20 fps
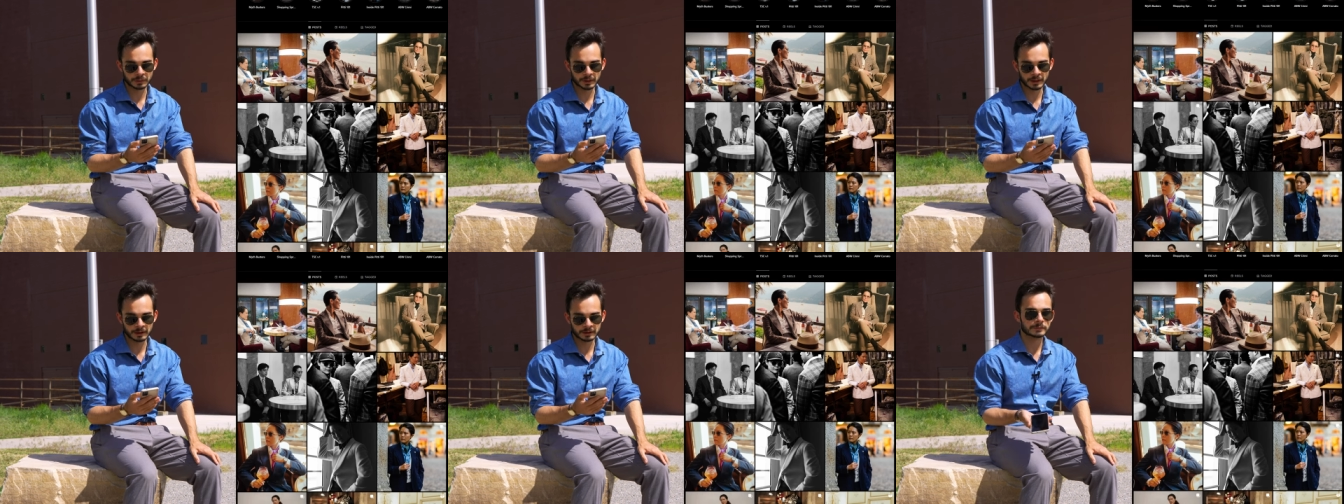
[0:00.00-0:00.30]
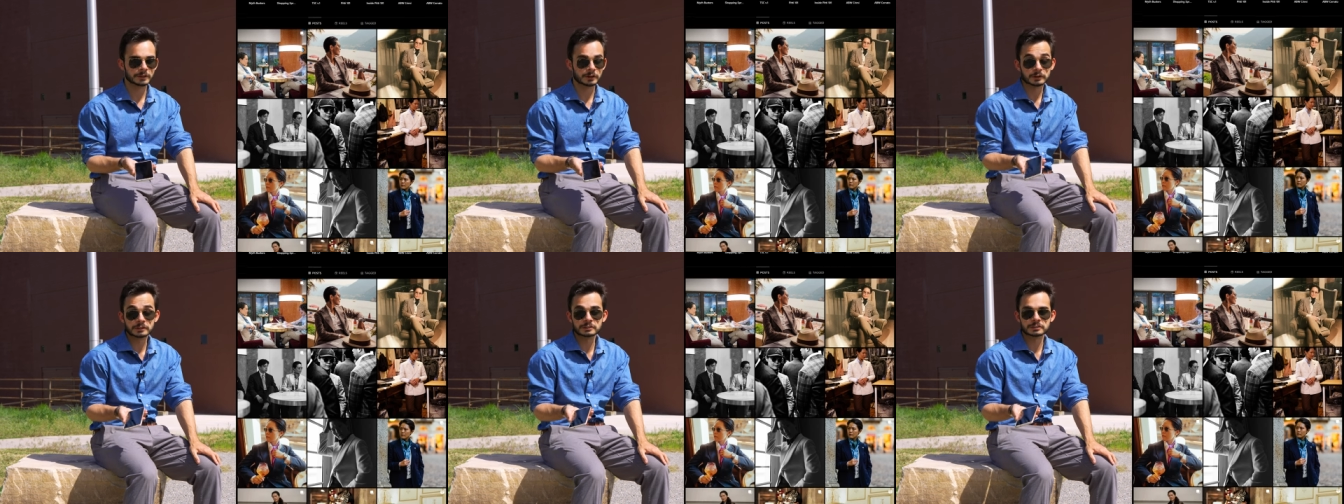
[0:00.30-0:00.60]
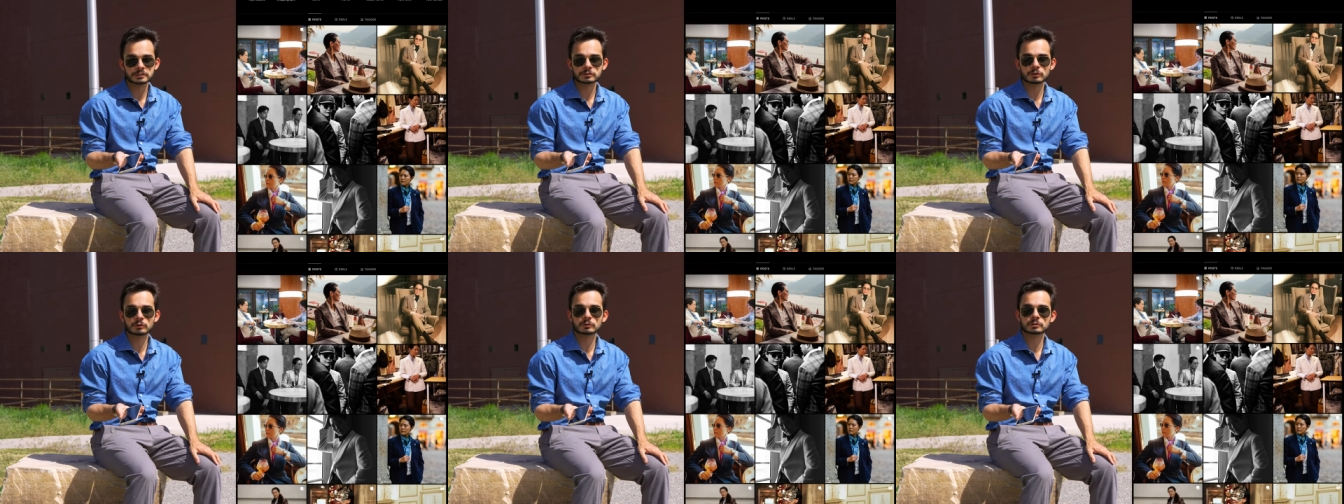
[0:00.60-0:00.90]
that there is
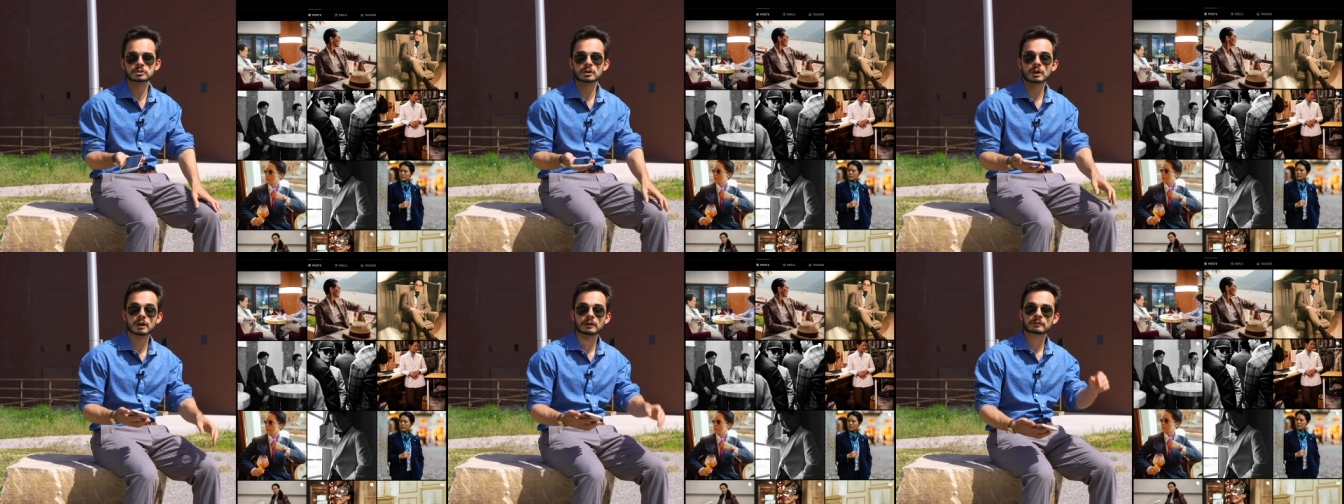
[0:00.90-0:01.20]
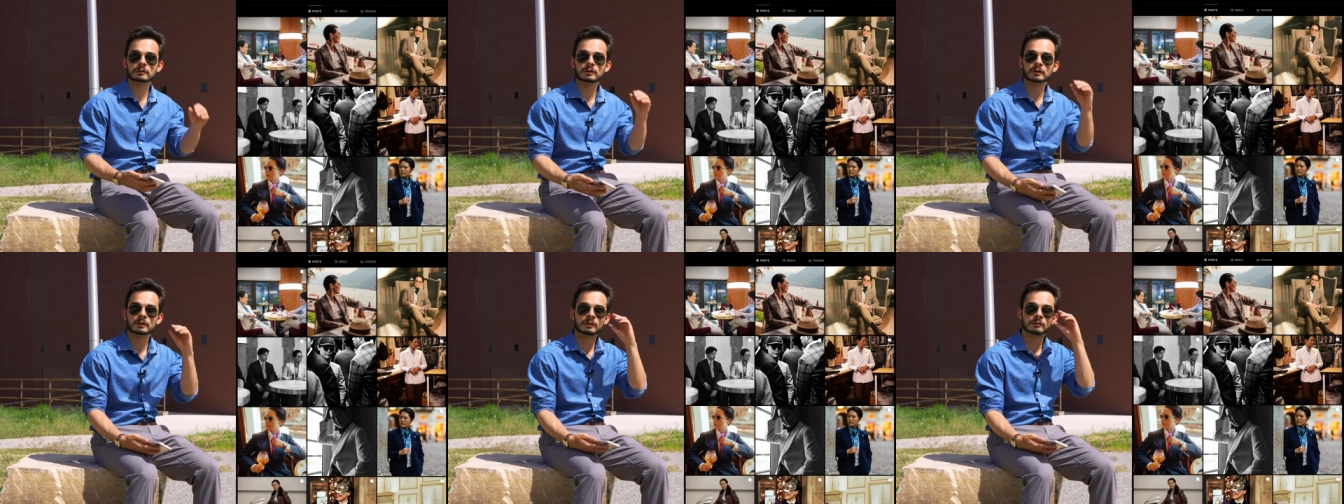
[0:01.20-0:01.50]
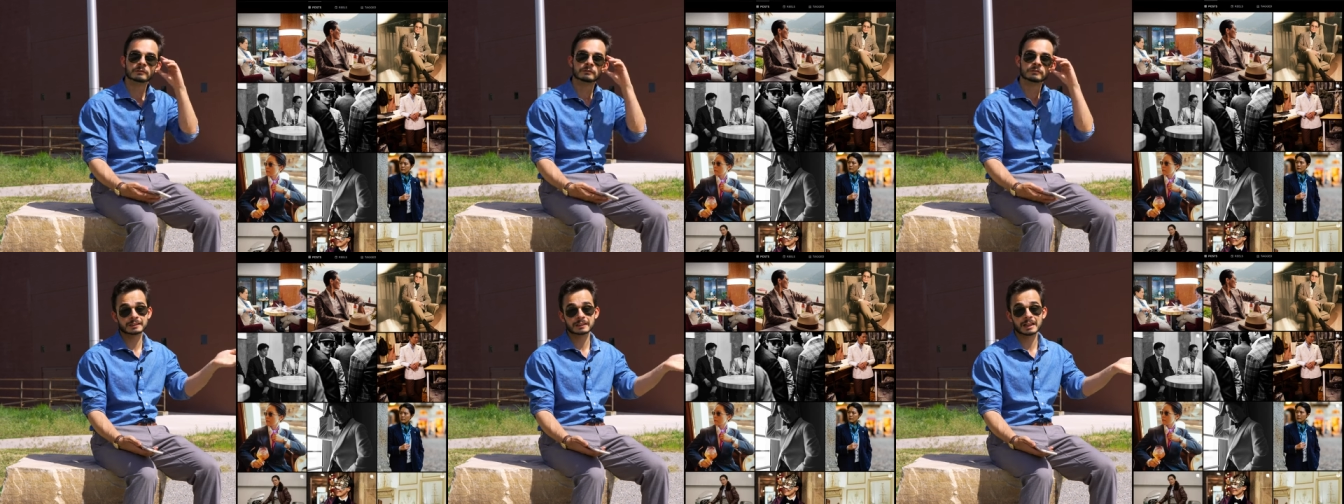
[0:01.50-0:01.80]
this whole genre
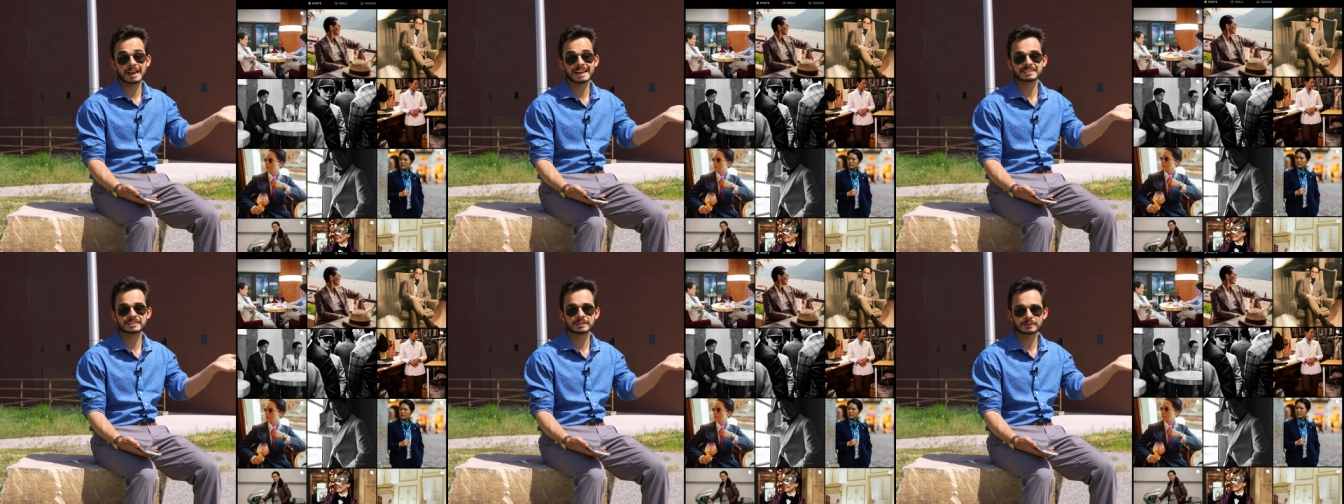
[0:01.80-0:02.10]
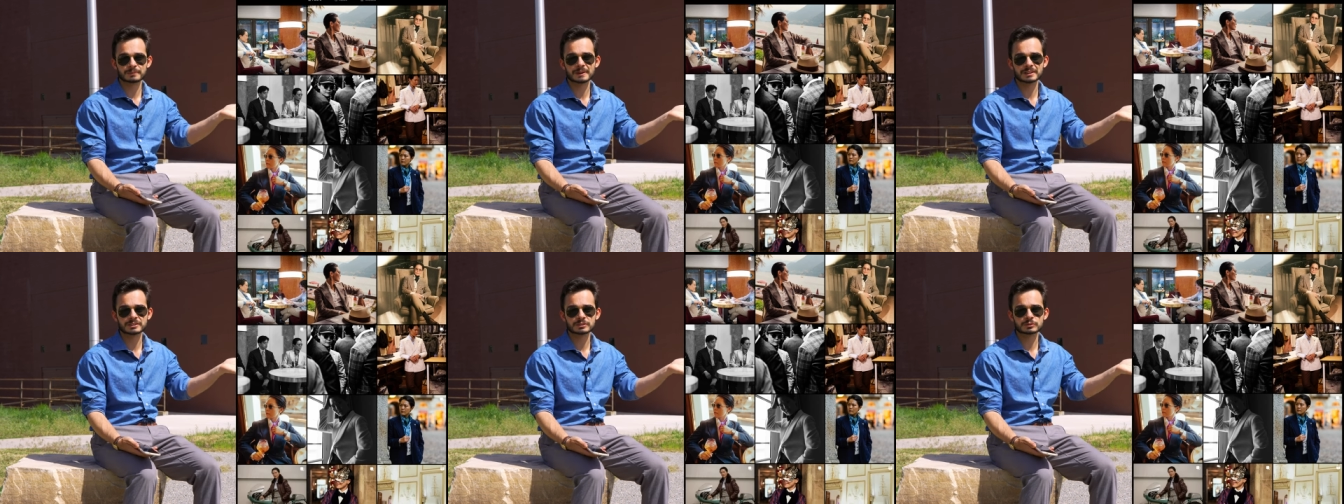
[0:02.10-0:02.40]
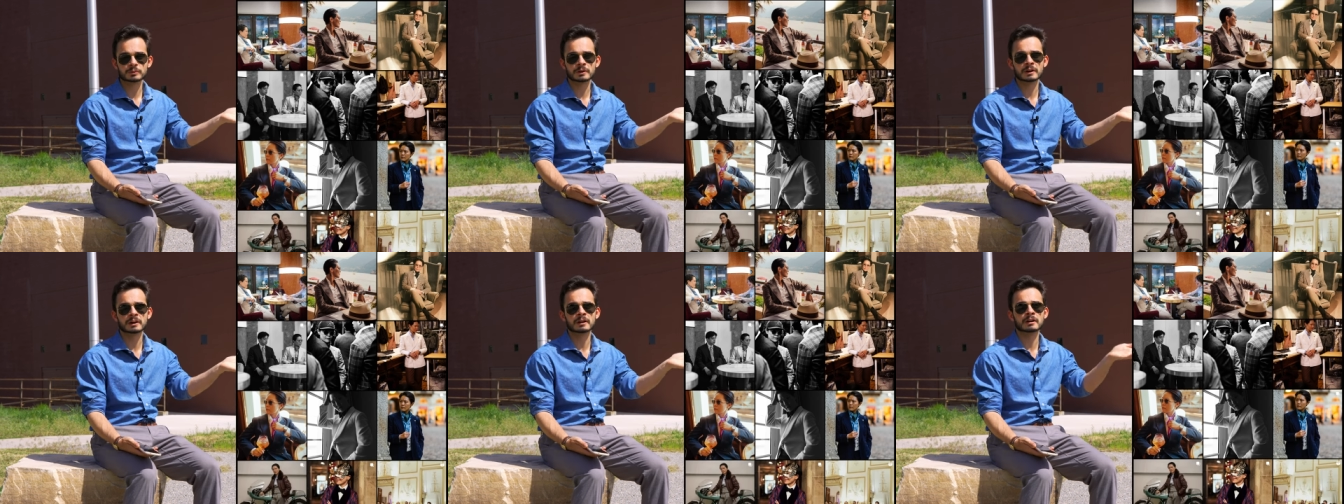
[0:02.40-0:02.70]
of classic
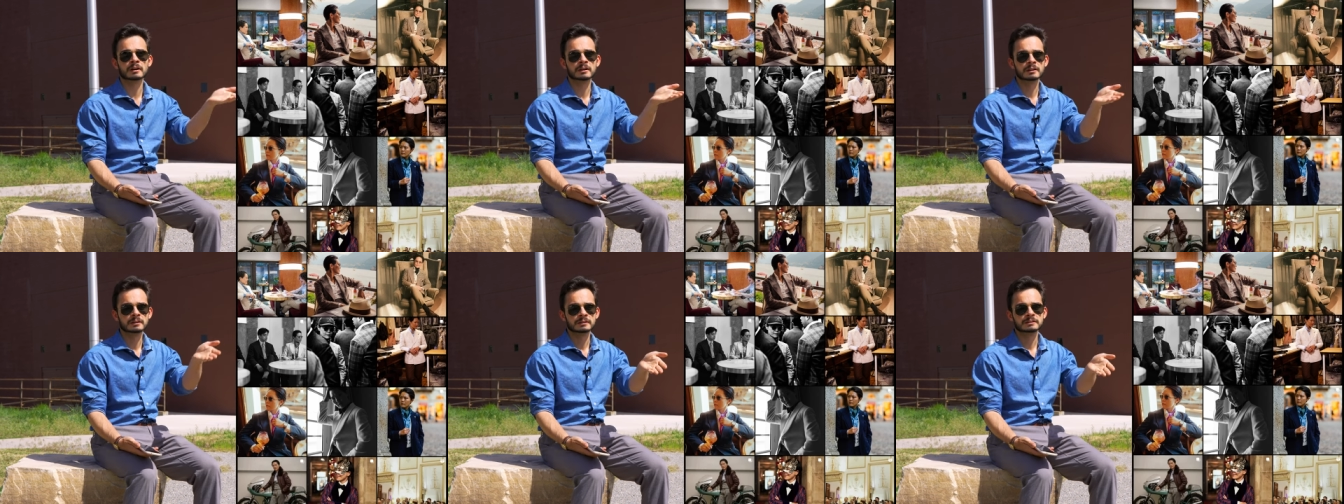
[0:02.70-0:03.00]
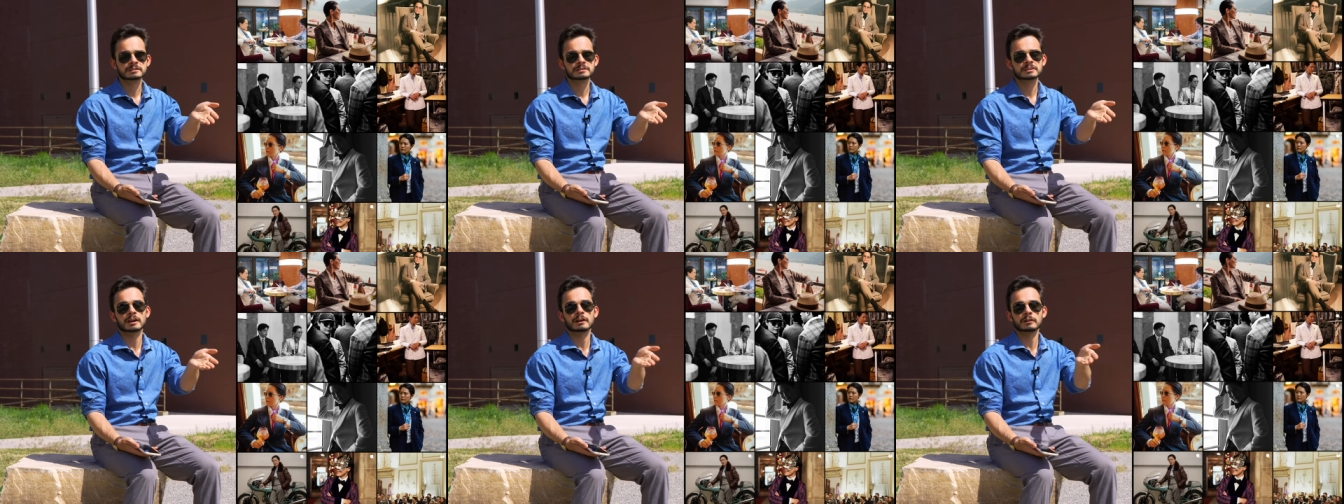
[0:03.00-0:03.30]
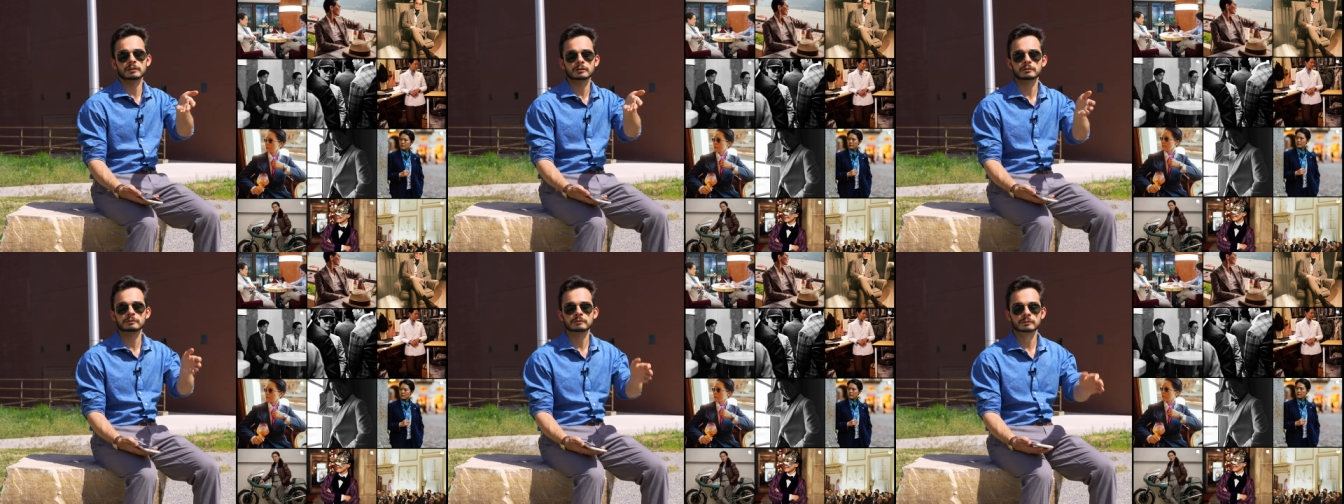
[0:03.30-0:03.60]
menswear
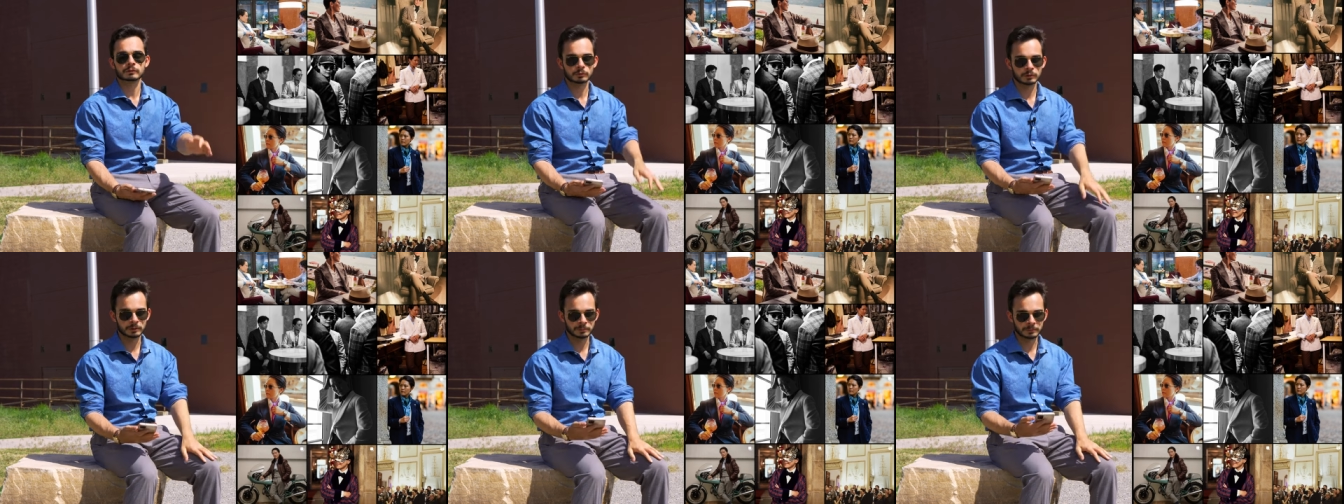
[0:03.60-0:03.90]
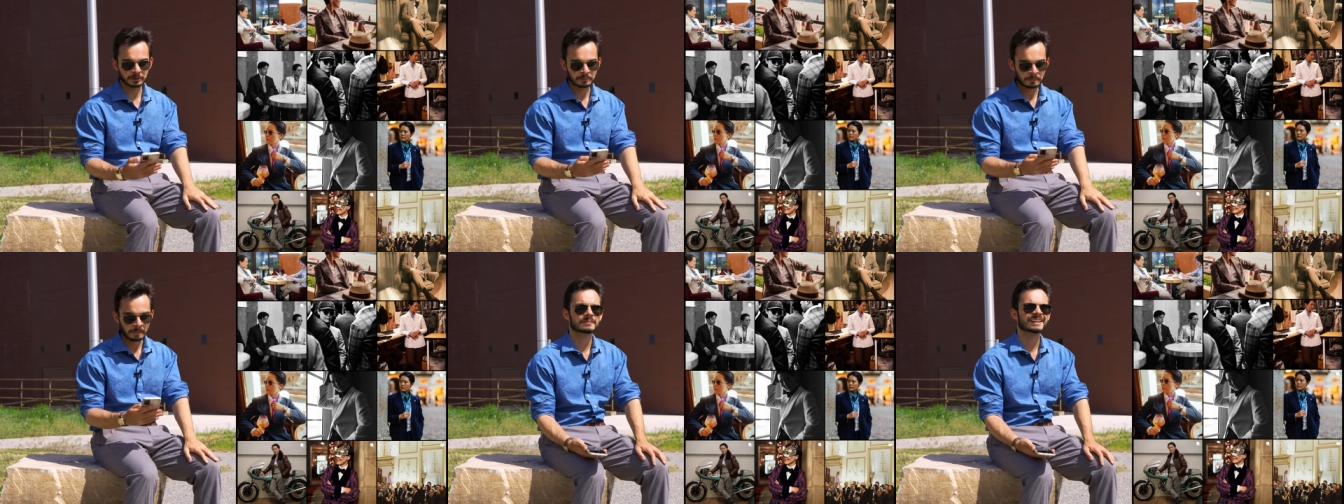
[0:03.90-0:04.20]
tailored for women.